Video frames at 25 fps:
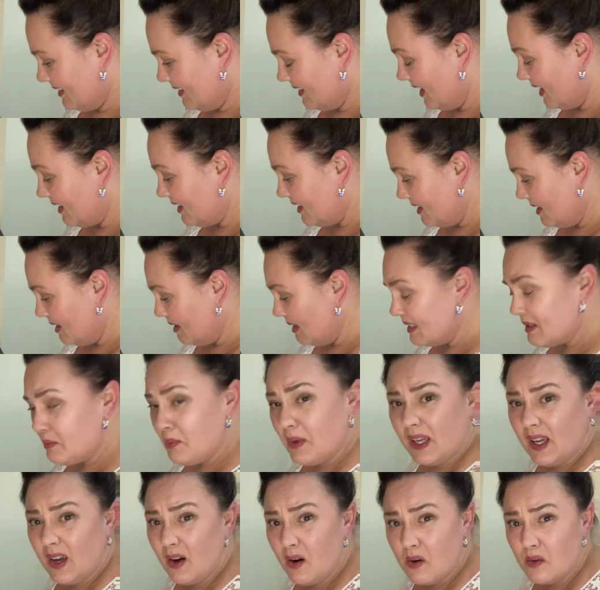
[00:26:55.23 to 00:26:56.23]
I think as we
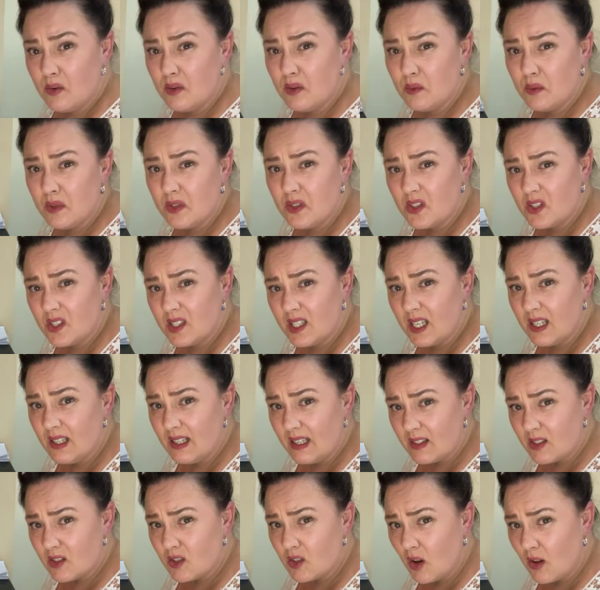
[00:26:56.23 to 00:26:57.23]
get older, we just get
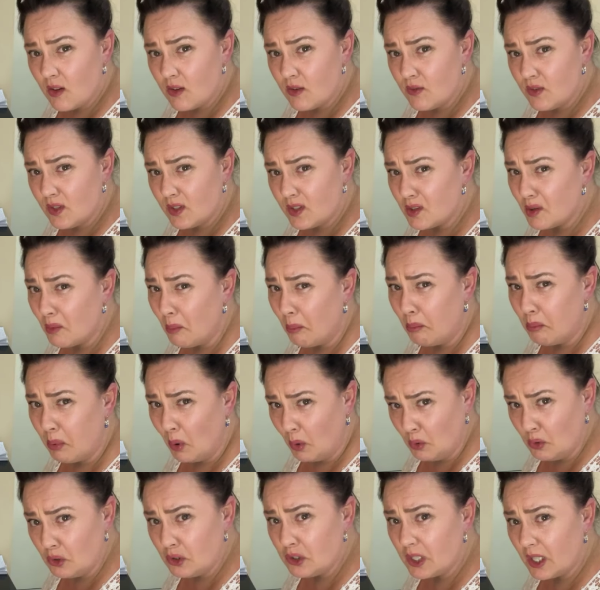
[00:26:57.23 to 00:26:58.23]
less tolerant to
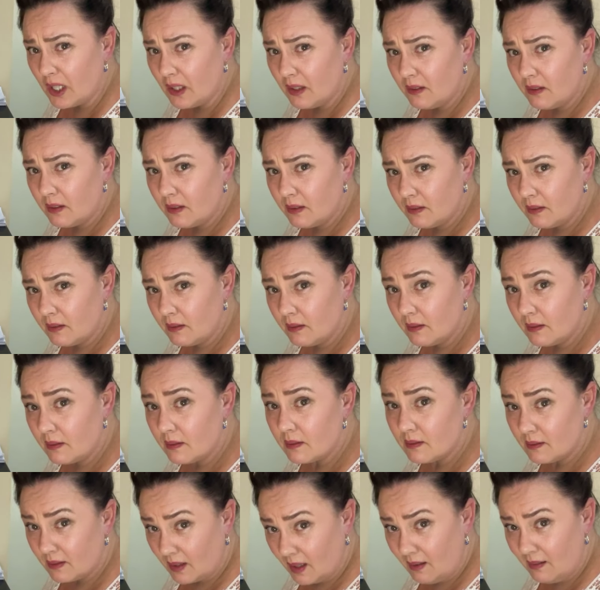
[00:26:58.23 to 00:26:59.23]
bullshit.
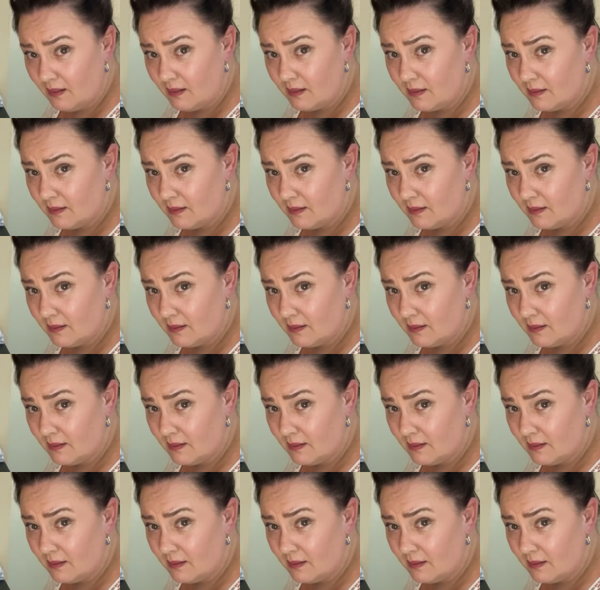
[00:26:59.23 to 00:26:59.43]
Yeah?